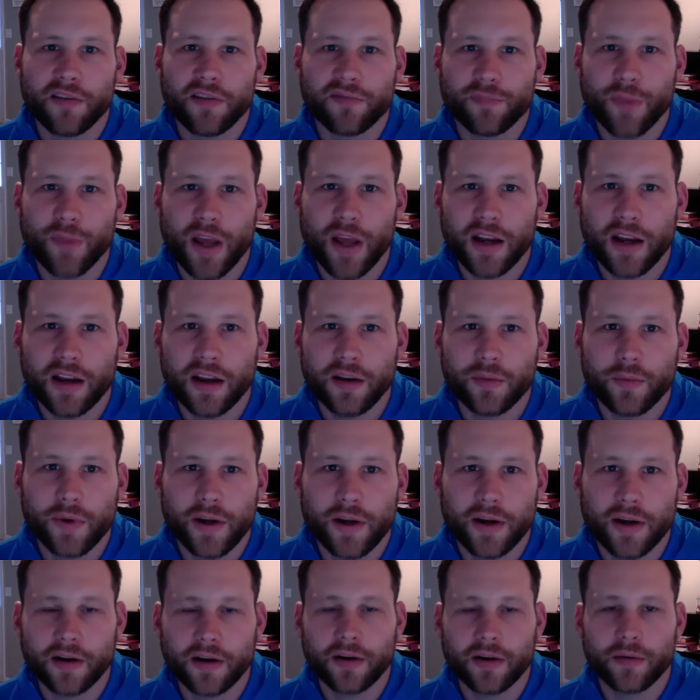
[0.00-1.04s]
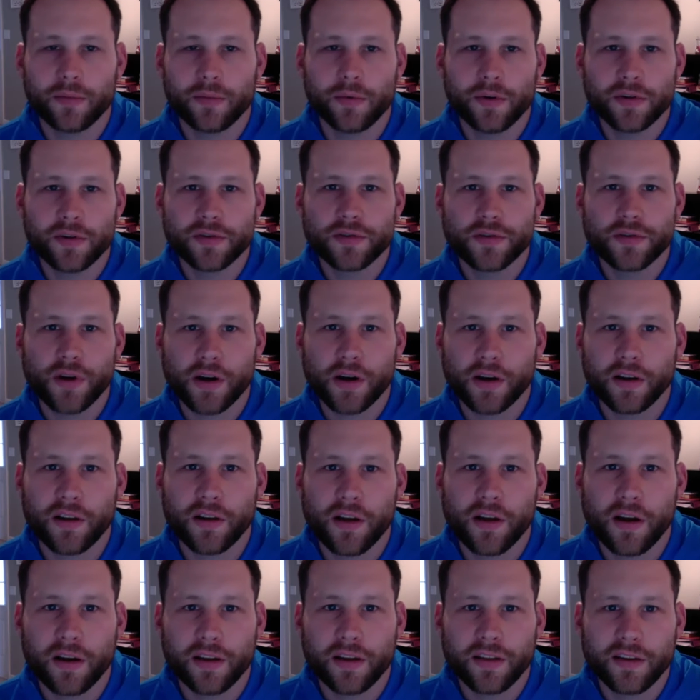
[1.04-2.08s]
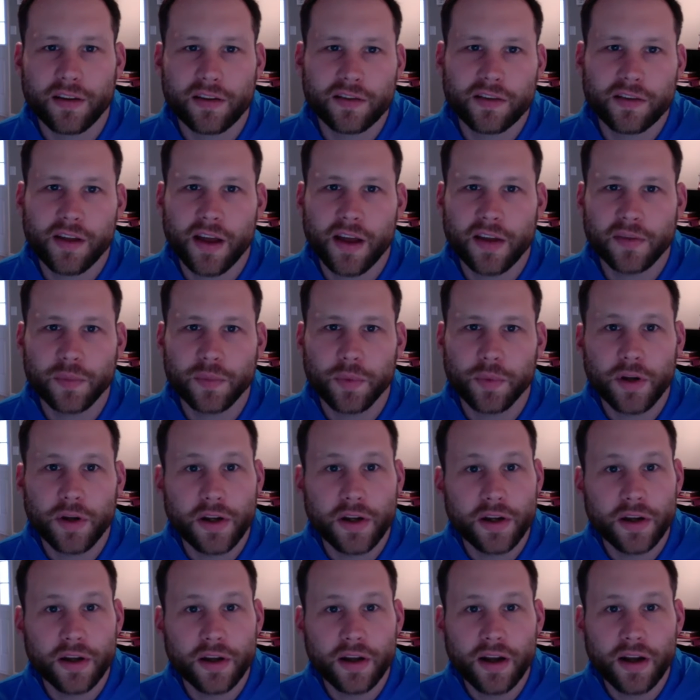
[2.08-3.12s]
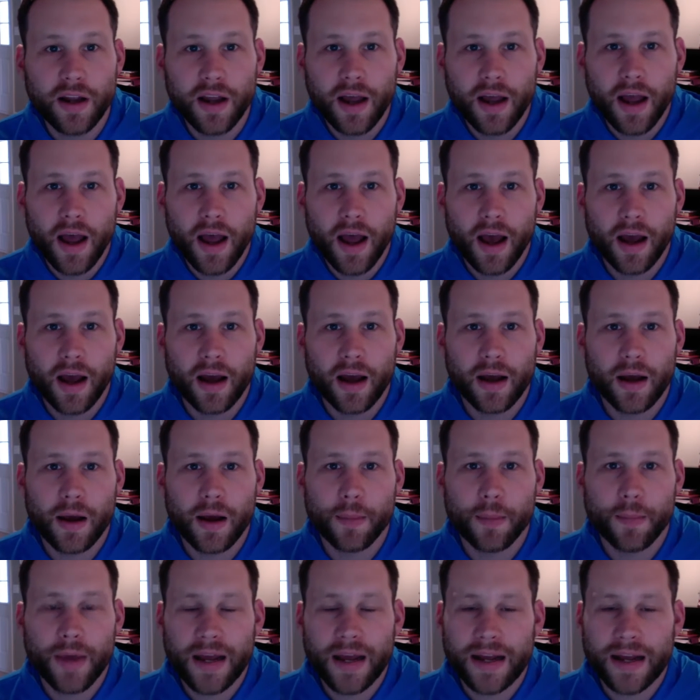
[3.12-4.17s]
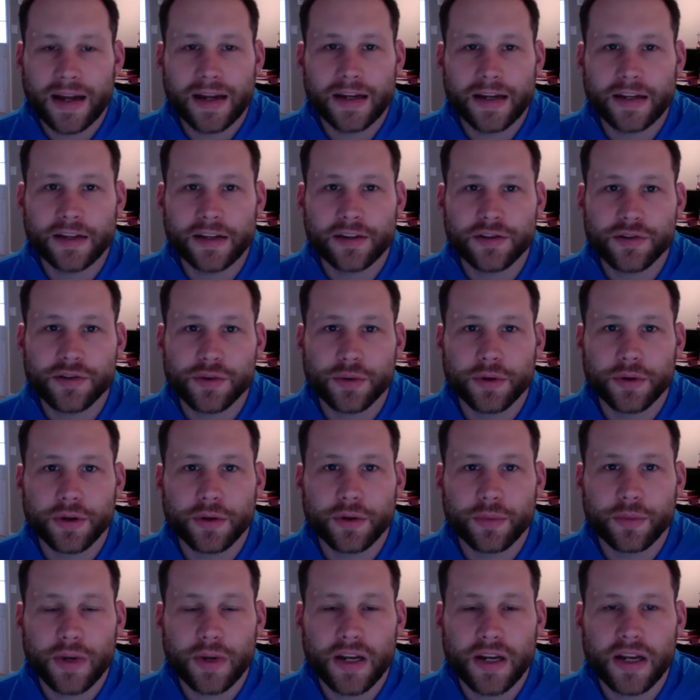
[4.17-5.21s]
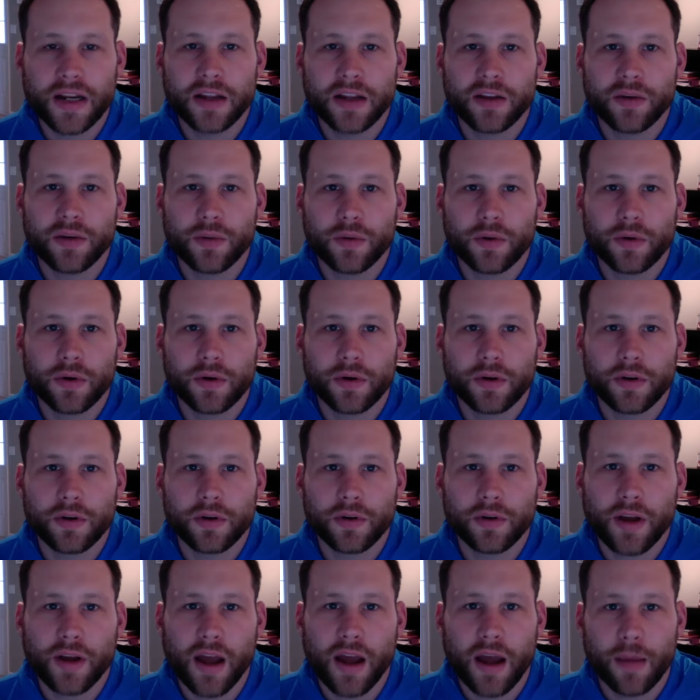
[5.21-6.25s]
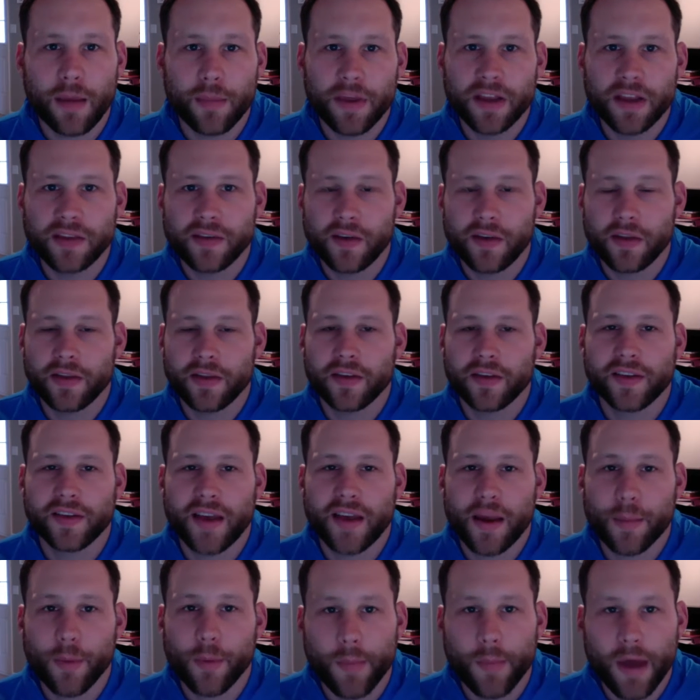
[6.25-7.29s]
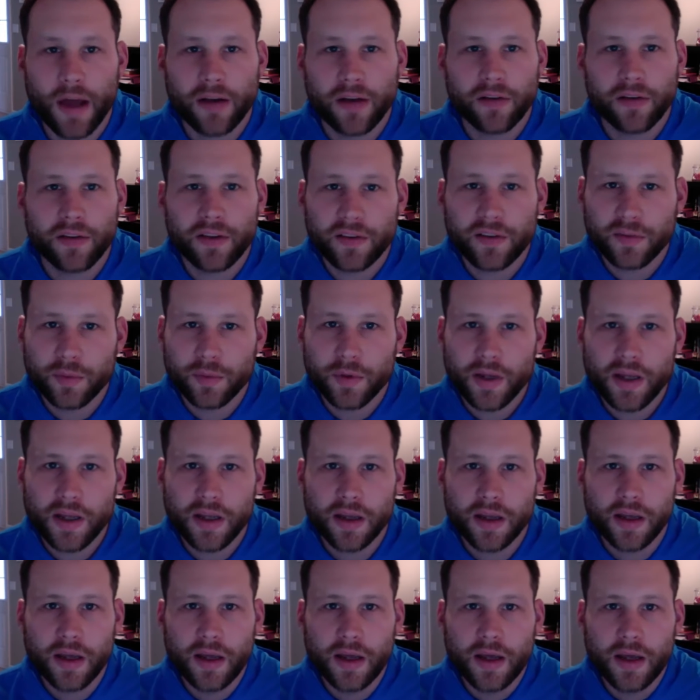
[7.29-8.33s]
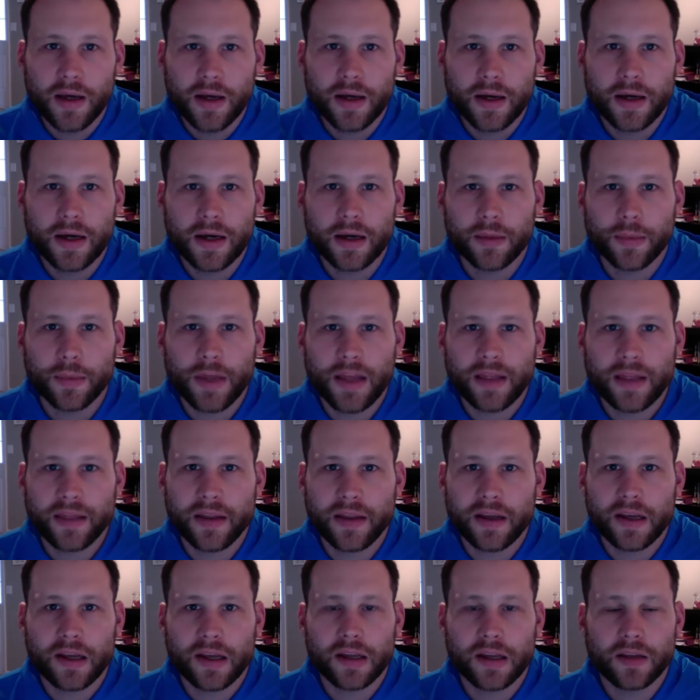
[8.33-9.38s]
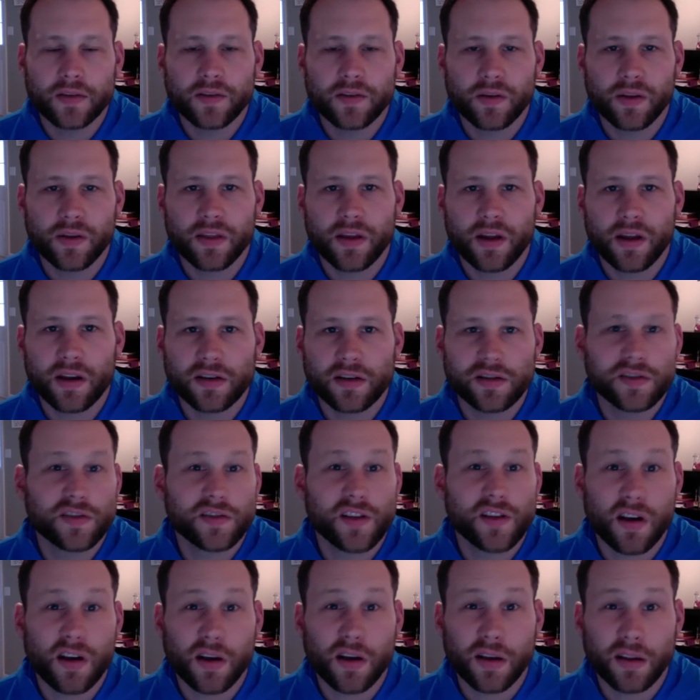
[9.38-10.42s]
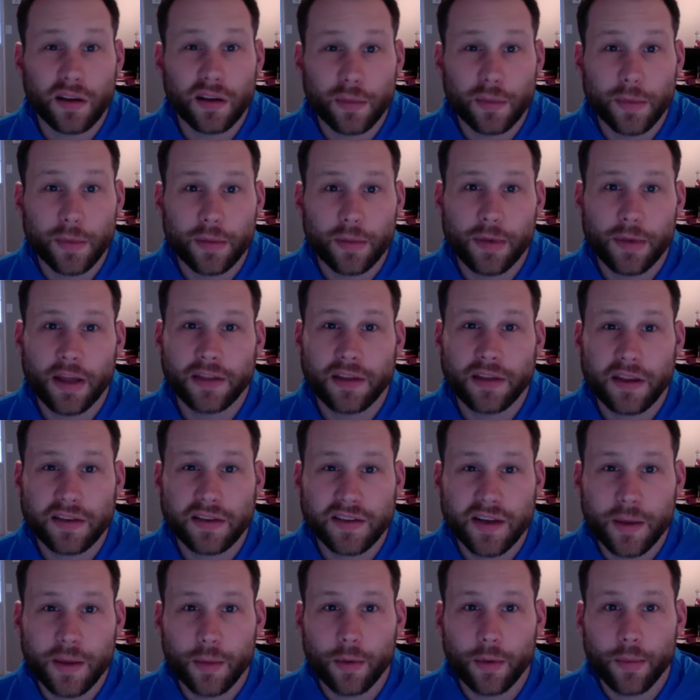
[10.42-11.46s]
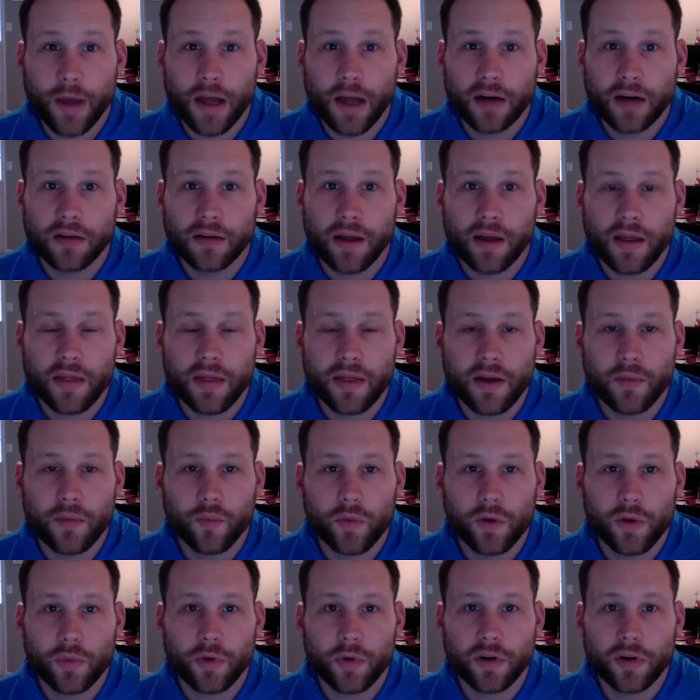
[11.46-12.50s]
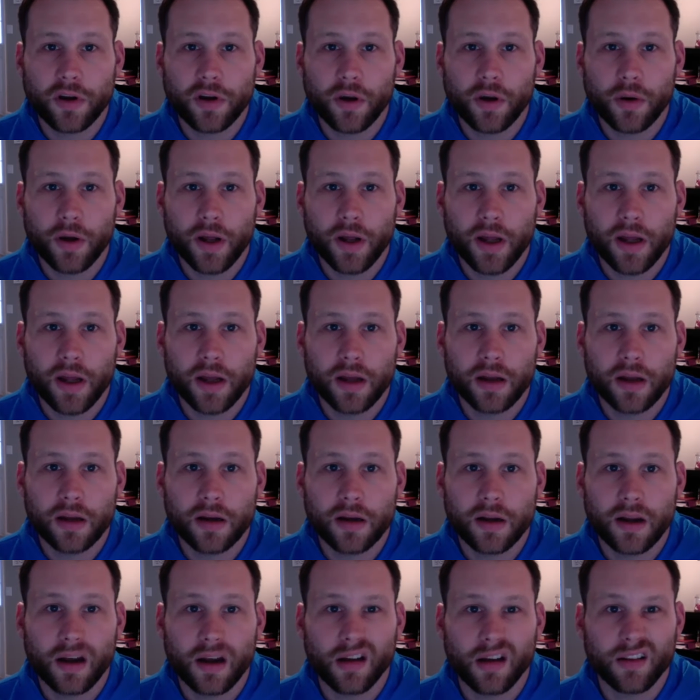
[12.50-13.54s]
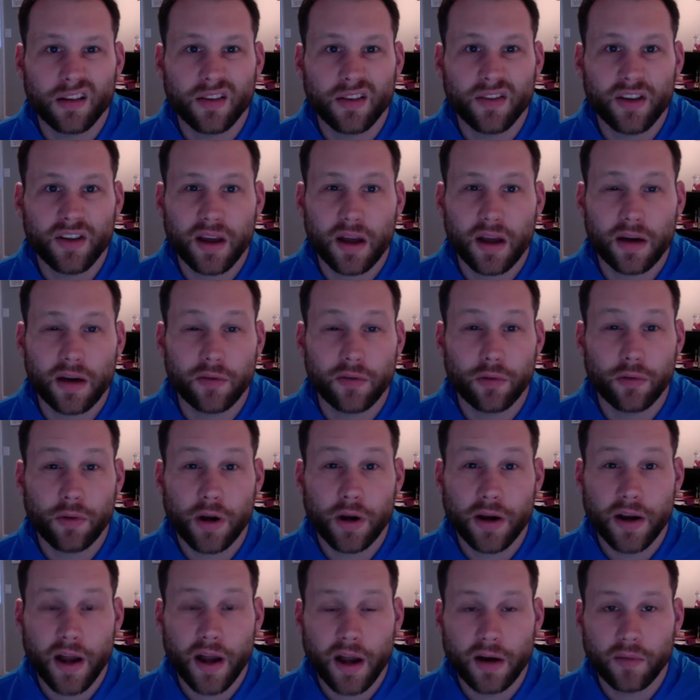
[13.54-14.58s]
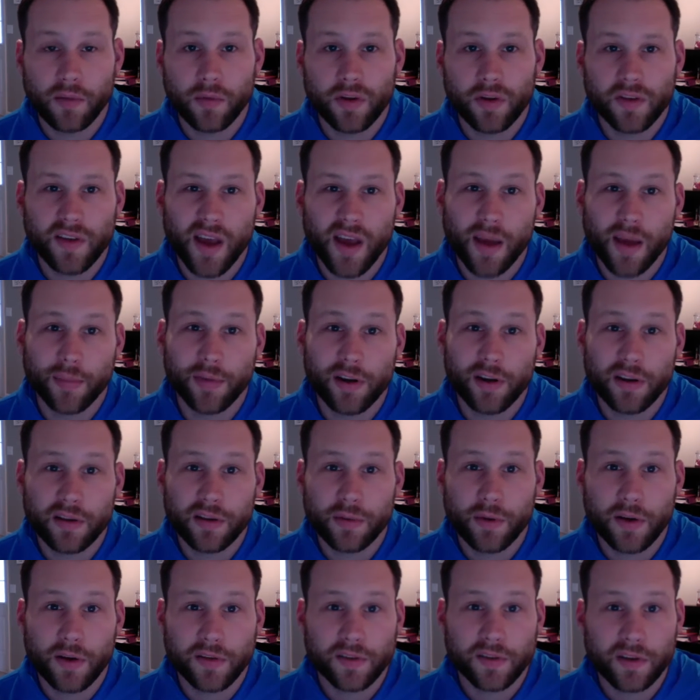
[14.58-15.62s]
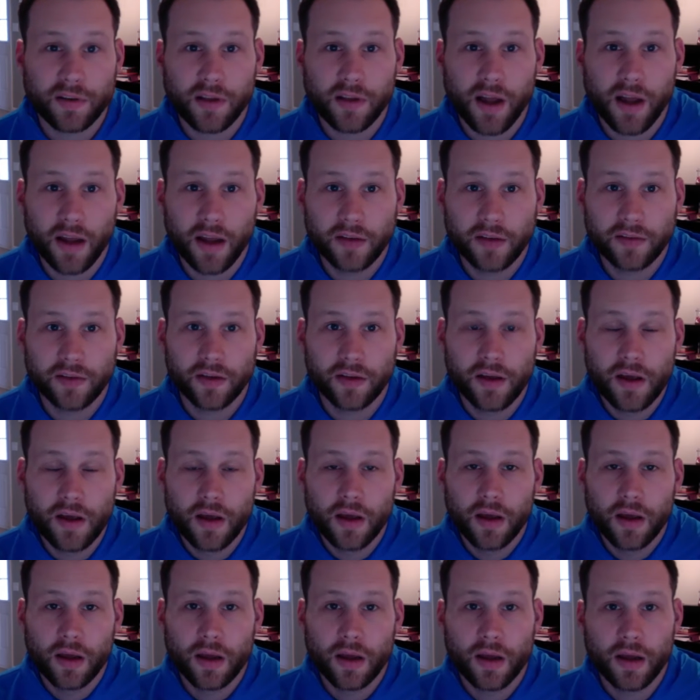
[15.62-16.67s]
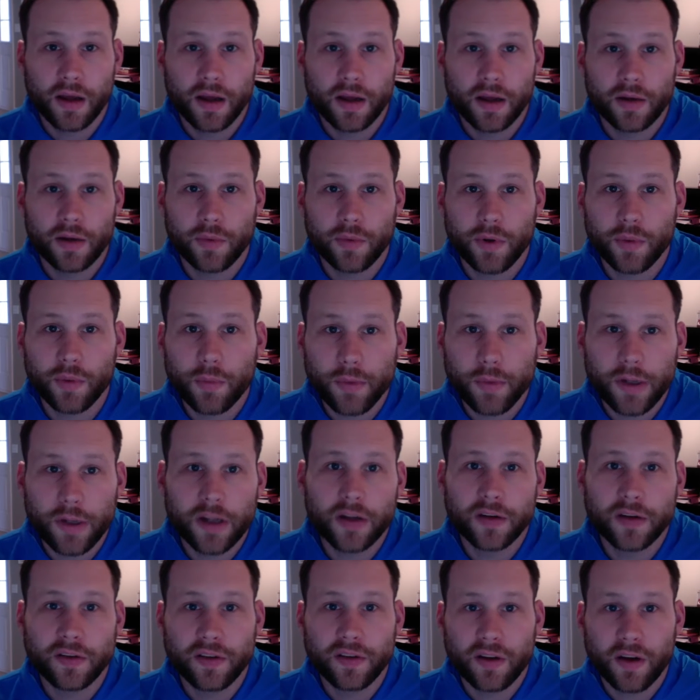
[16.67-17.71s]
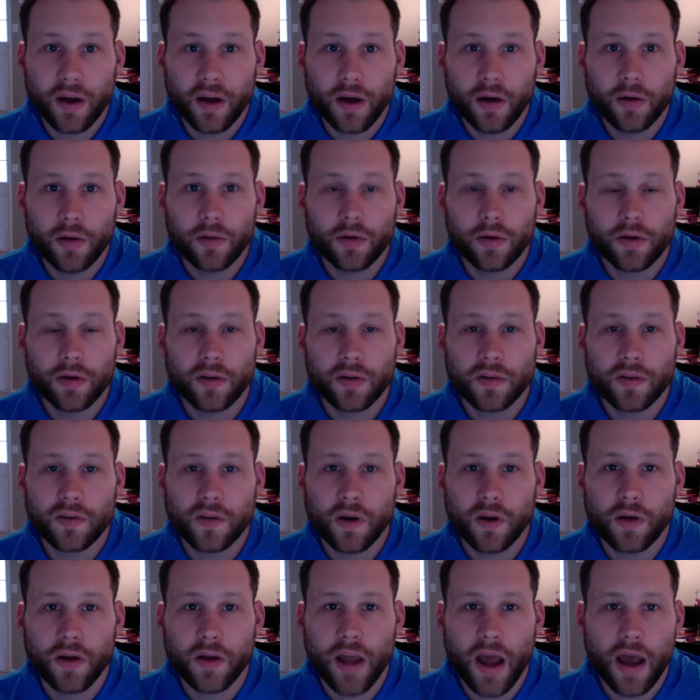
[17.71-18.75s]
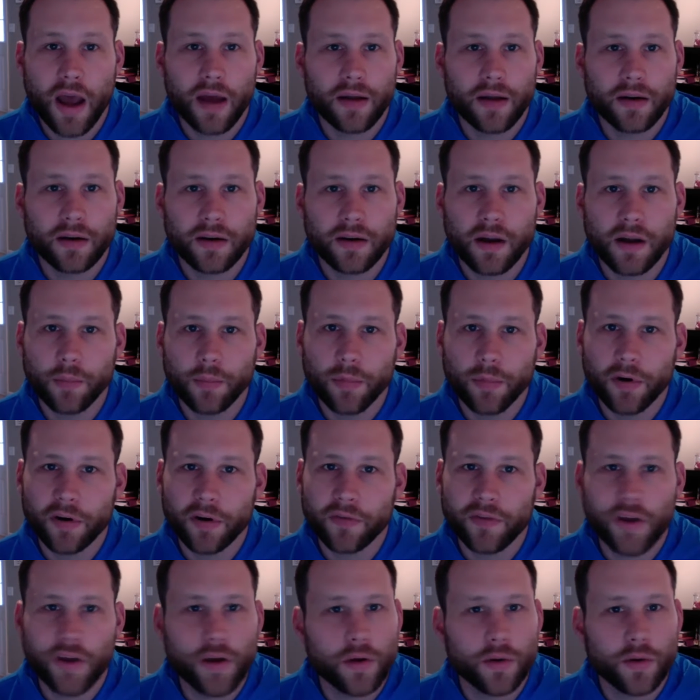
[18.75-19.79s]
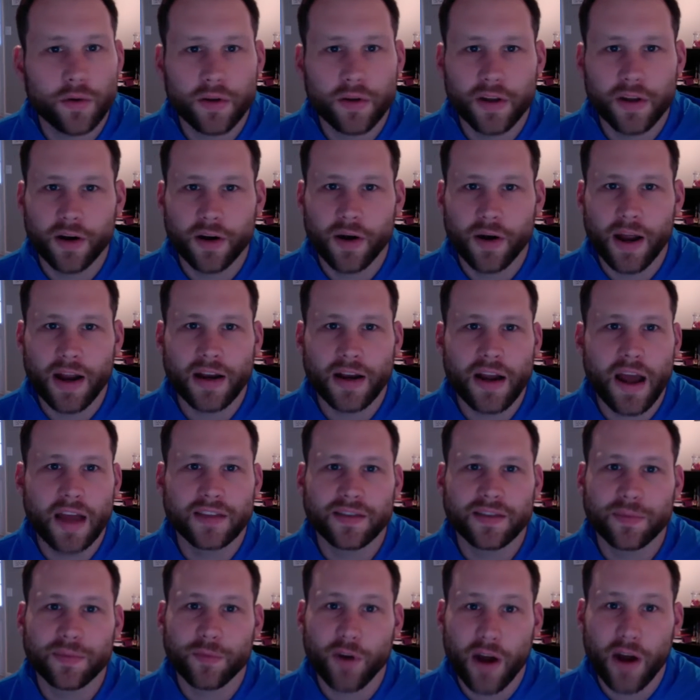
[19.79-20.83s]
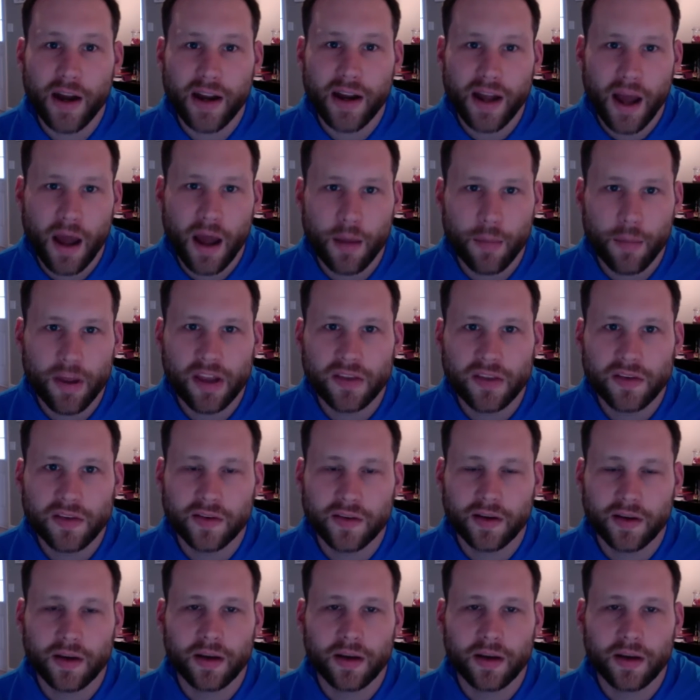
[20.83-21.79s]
made it. We're trugging along in this class pretty good. I enjoyed reading your comments on the SAMR model this week, so I thought I'd just talk a little bit about that SAMR model, and then we would go ahead and I'll give you kind of a rundown of what's happening in the rest of class, and we will be good to go. So yeah, a number of you had some great comments.